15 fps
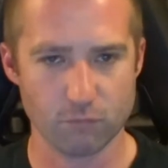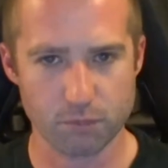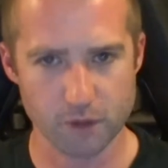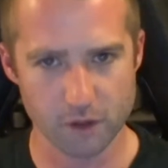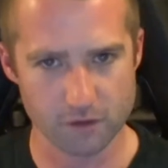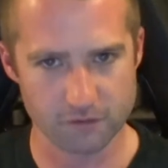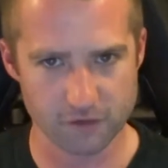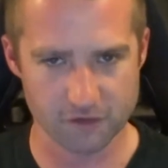
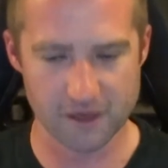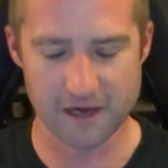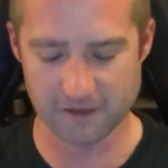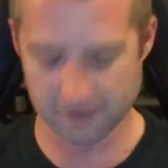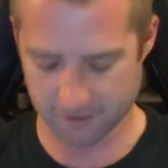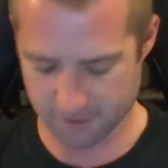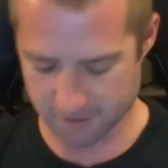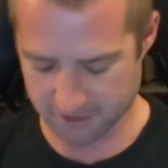beautiful
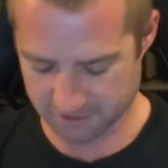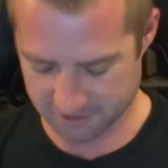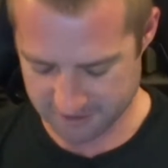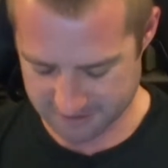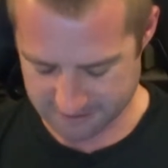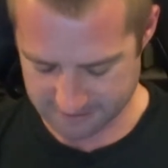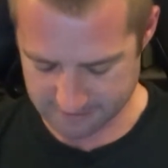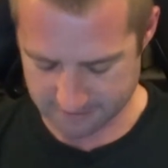sounding noise.
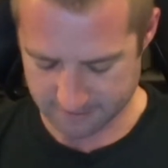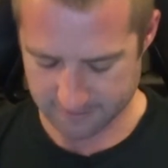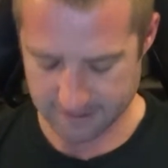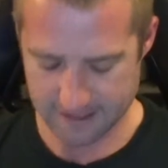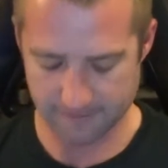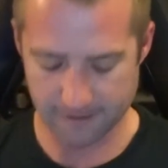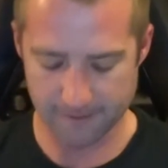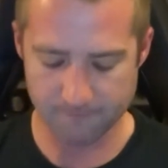
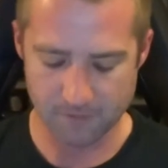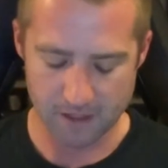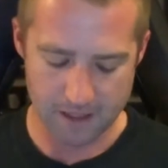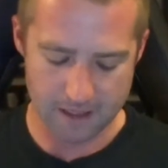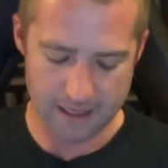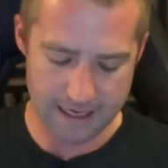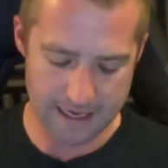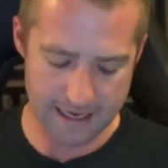There we go.
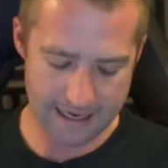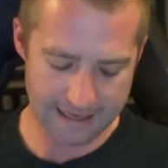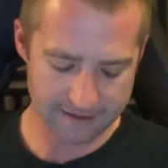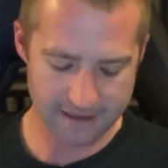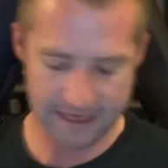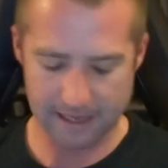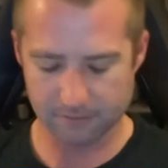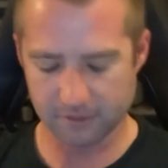It
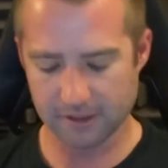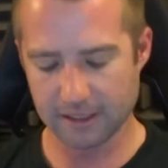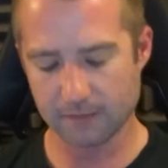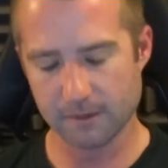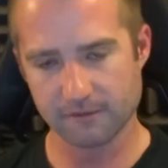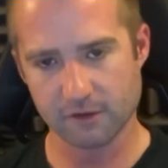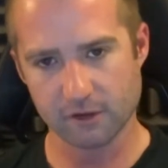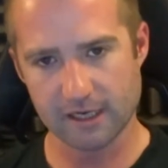actually helps a little
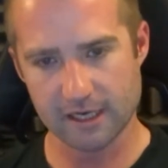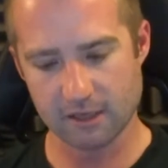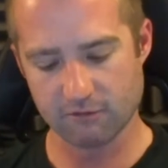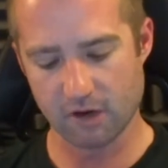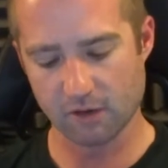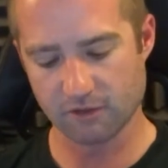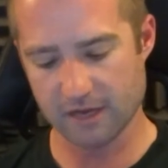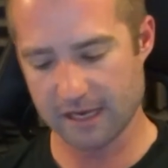bit if you kind of
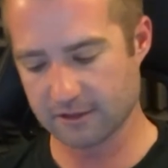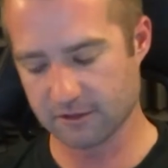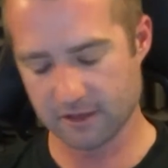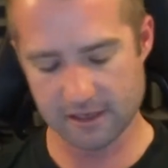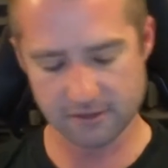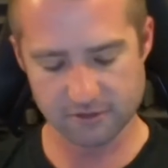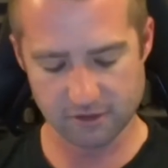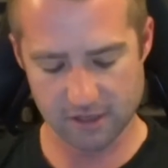rotate
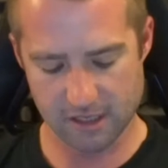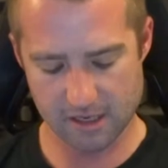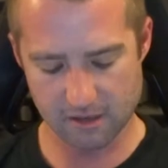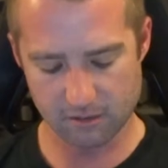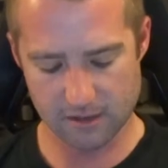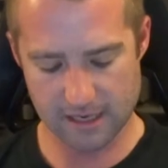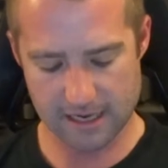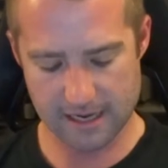it as you
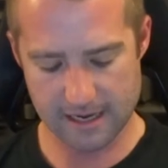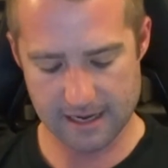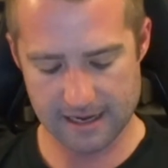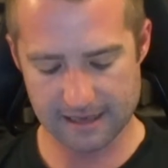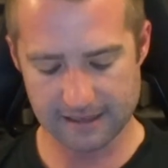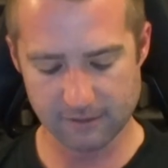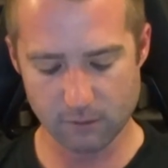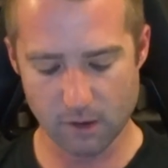go.
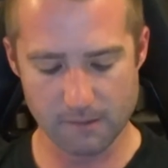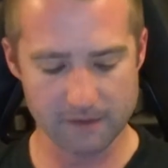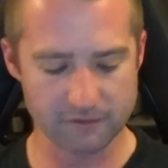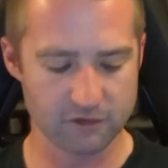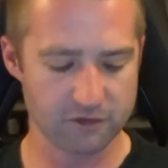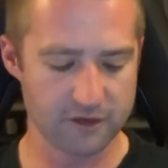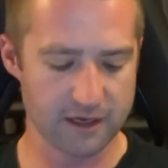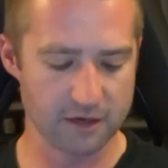I know you won't be able
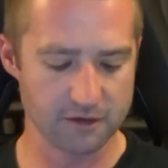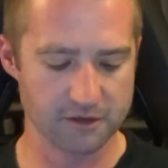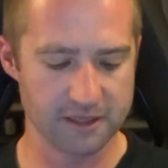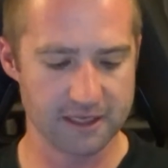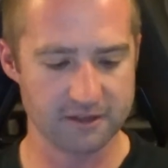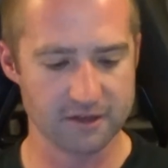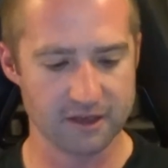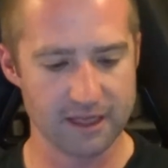to see it on the
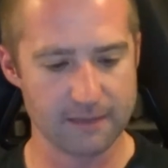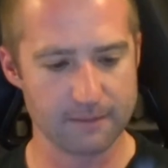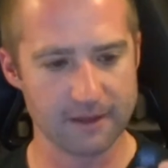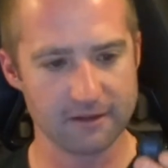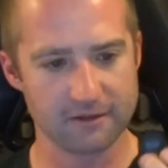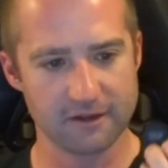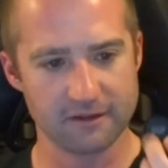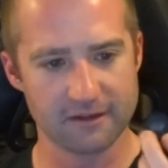detail here, but
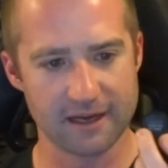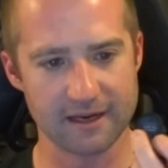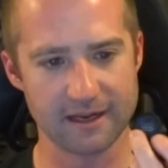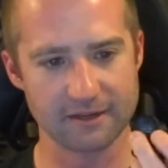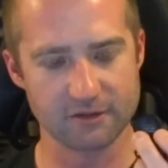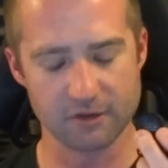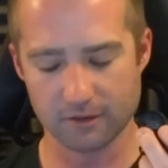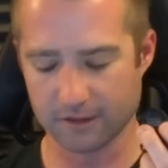there's these kind of
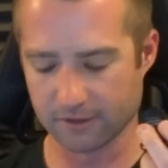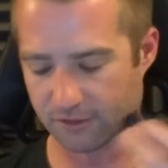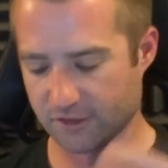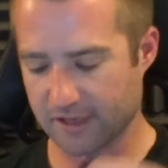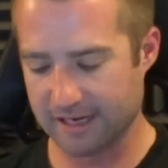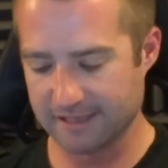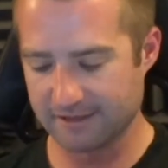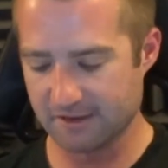like two little
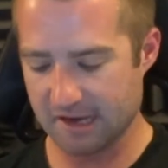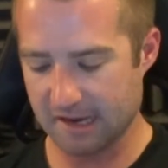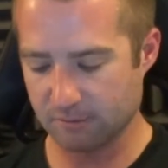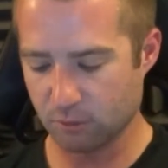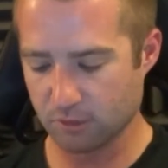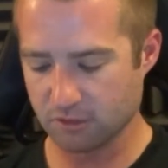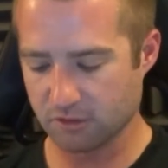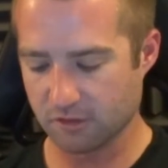side
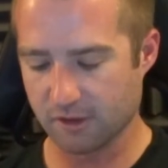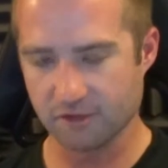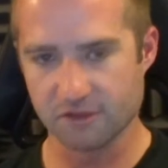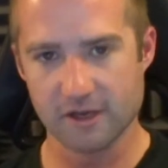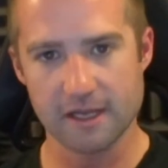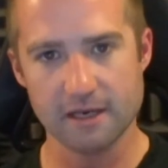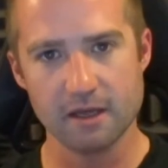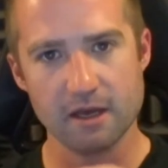tabs which slot
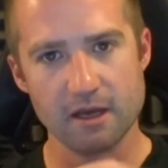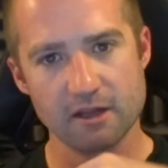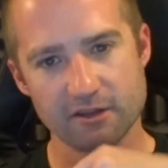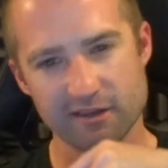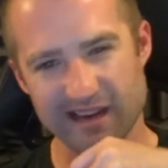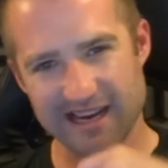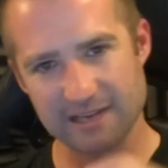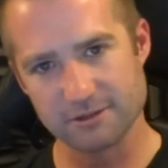in.
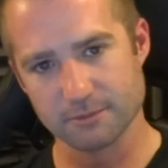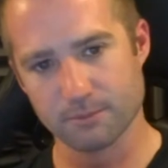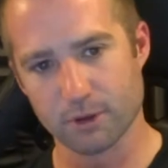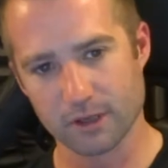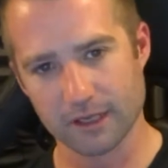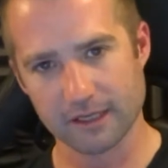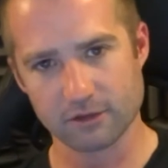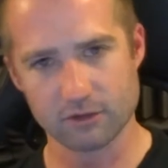So as you're
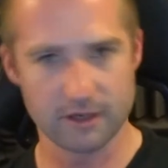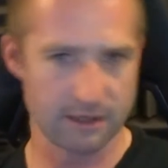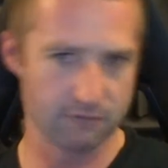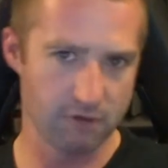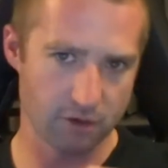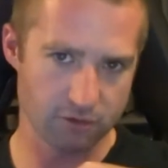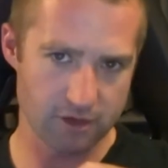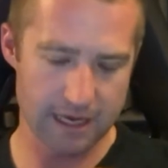pulling, try and
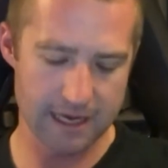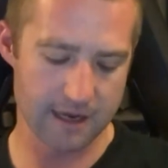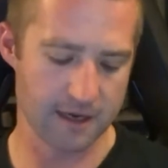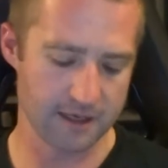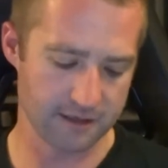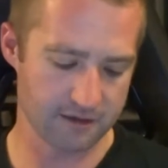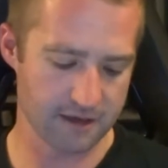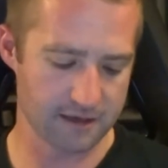rotate,
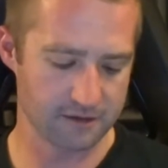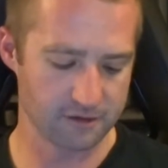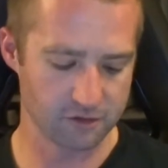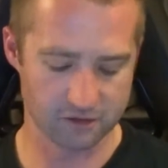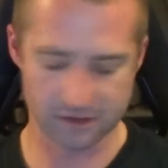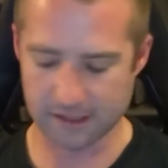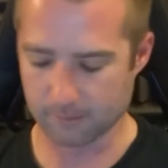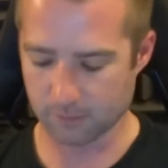and it generally
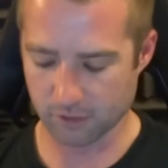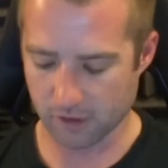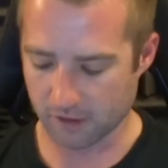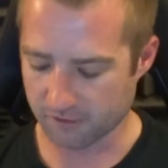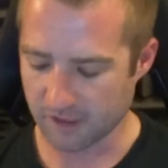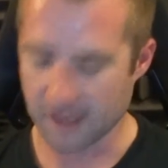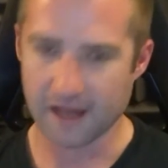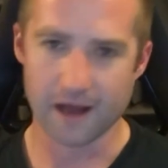just clips
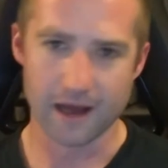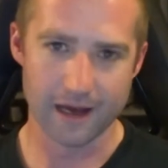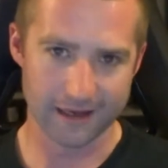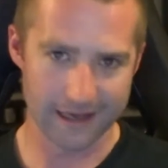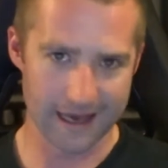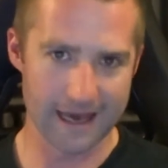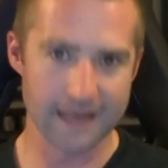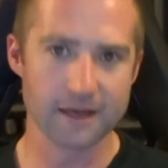off.
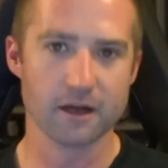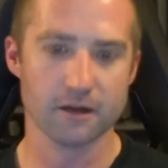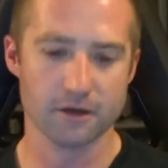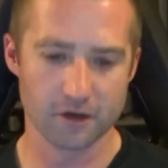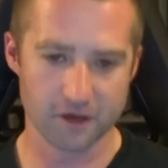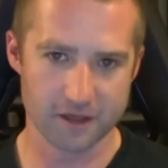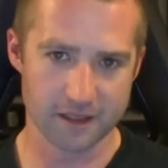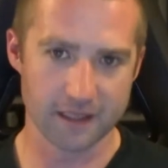Again,
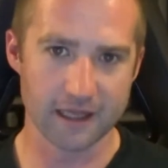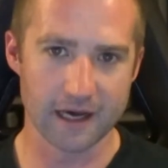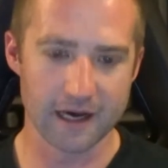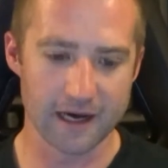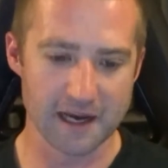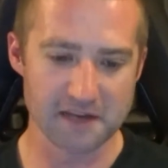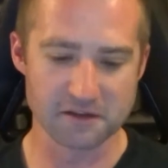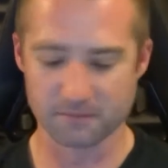look at the
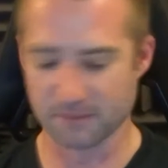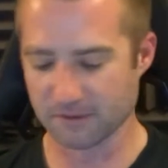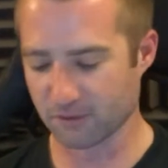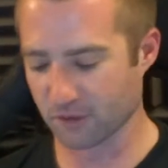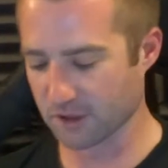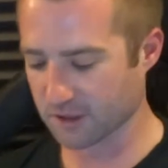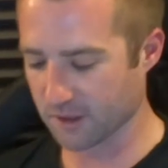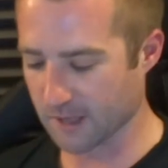guide
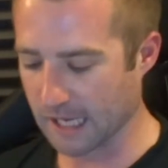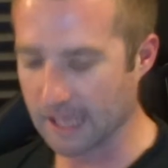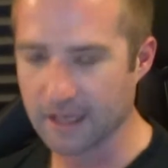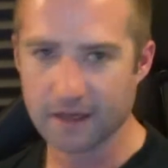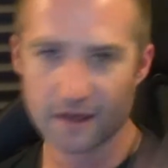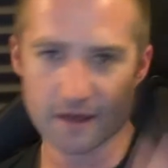before you do it.